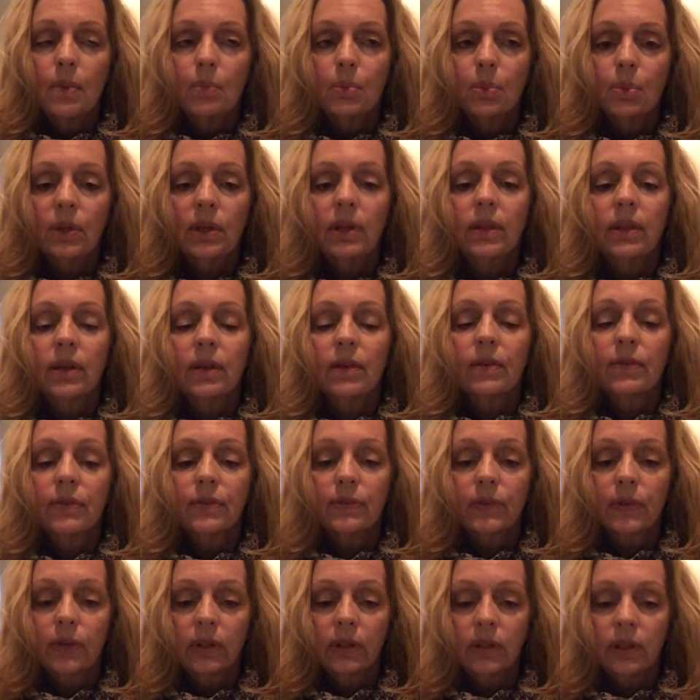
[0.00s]
breathing
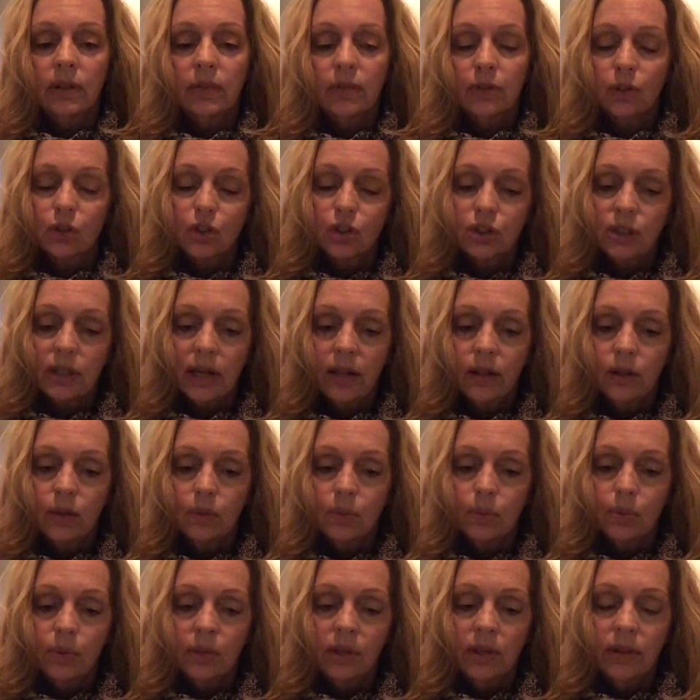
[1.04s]
fully, if you're shallow
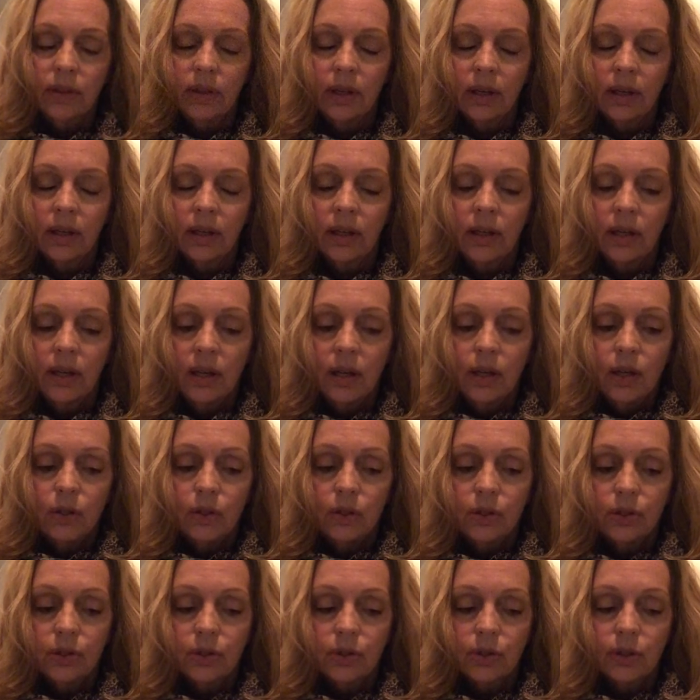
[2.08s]
breathing,
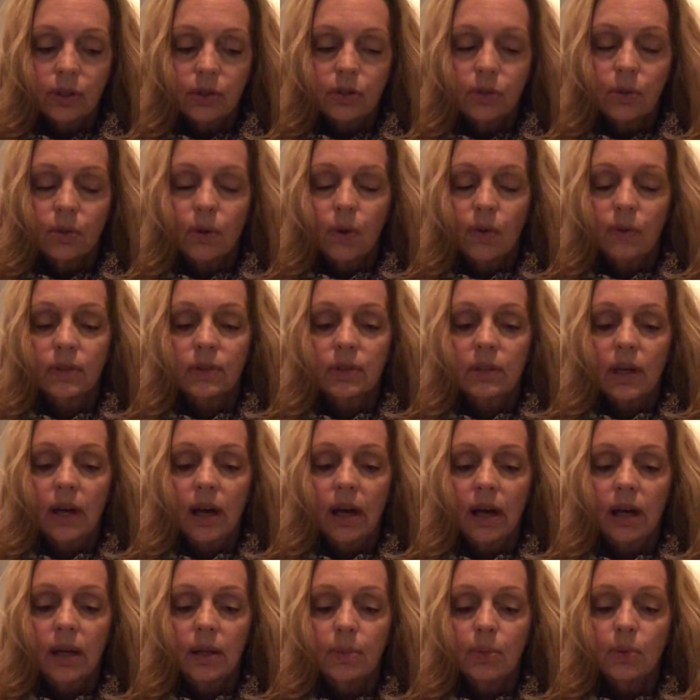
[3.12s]
you start to, over
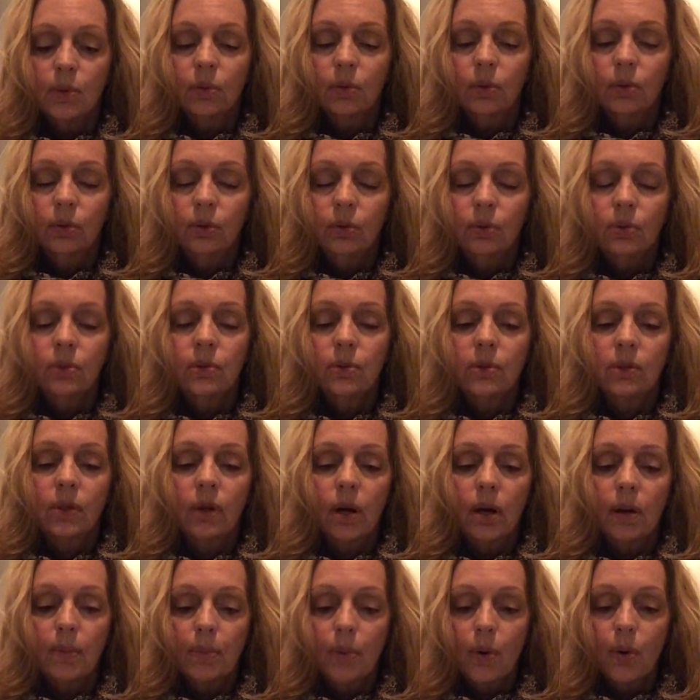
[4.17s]
time, you'll lose
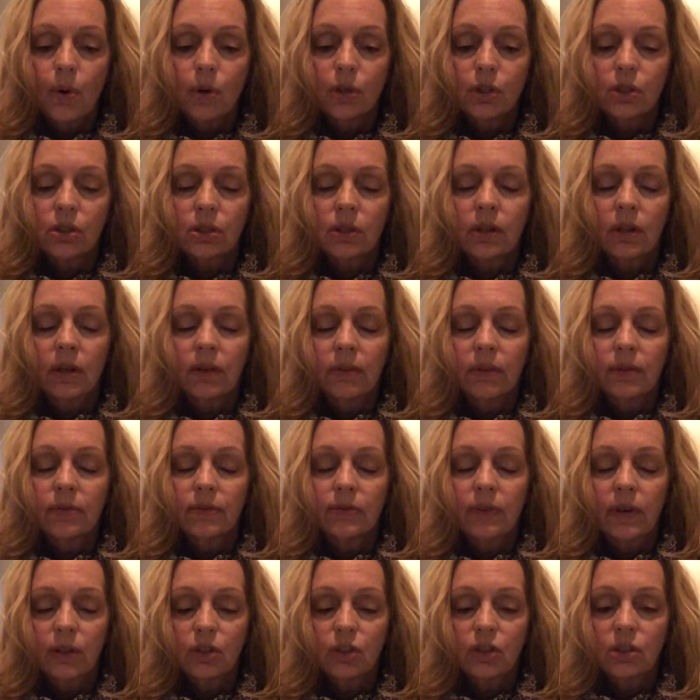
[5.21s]
a portion of the
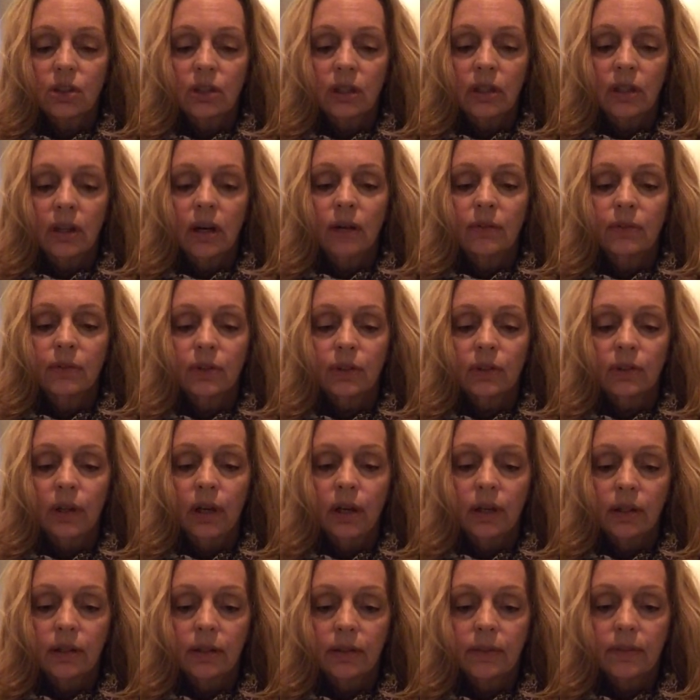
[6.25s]
functioning of your
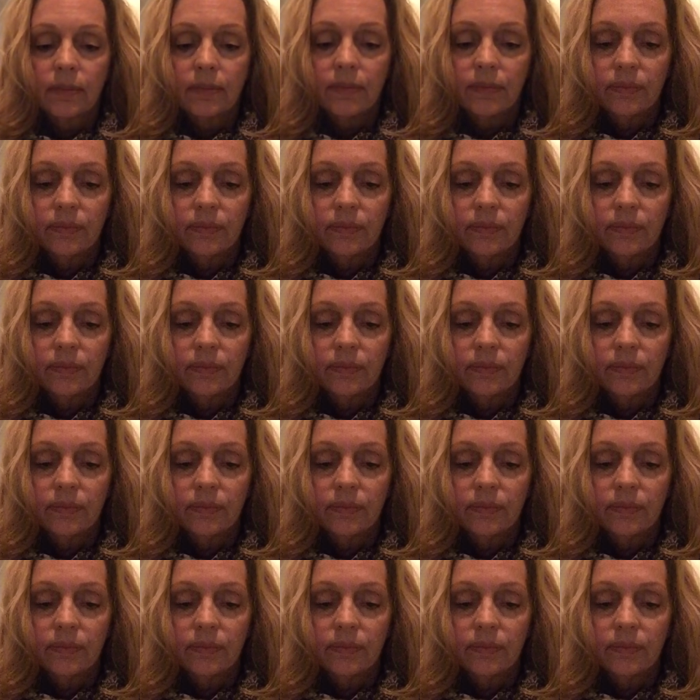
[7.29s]
lung.